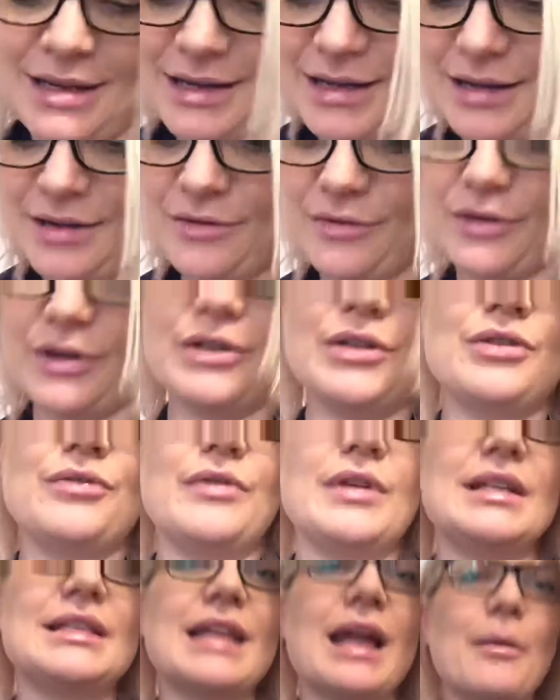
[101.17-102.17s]
If I just
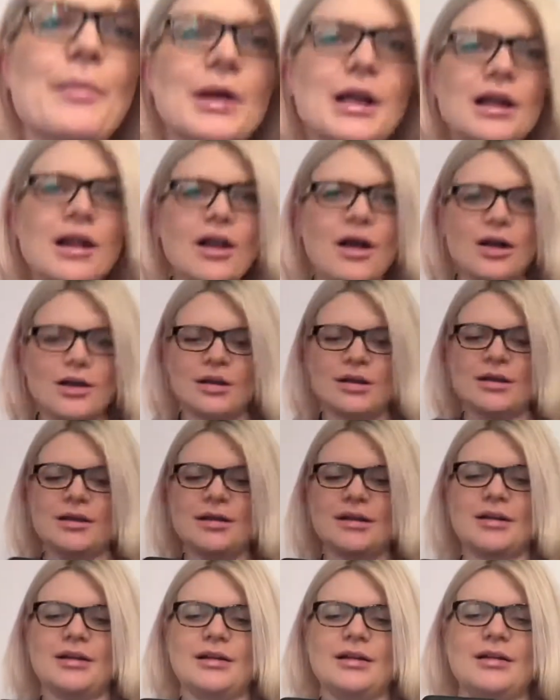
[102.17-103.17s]
reset my clock.
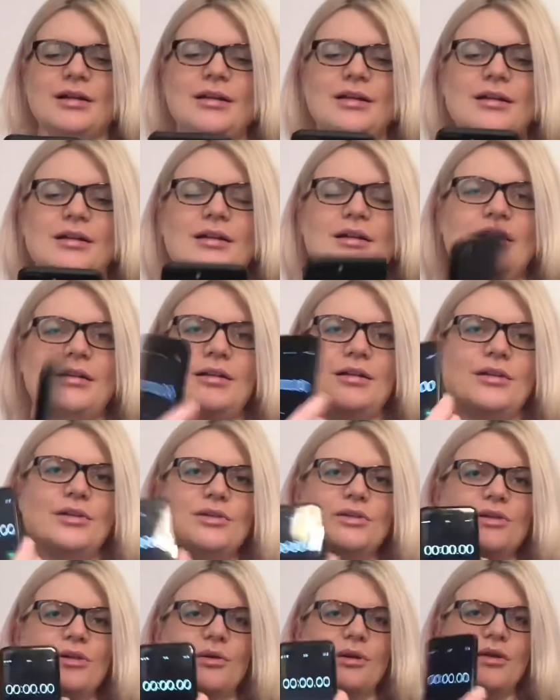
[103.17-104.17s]

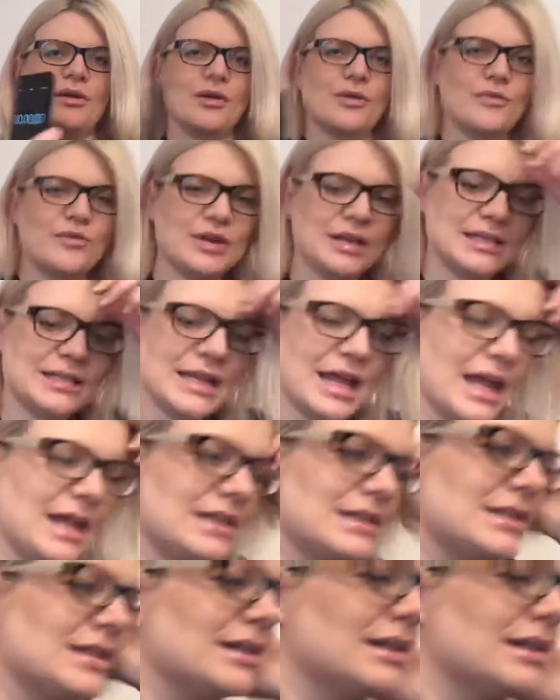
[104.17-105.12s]
So I'll reset.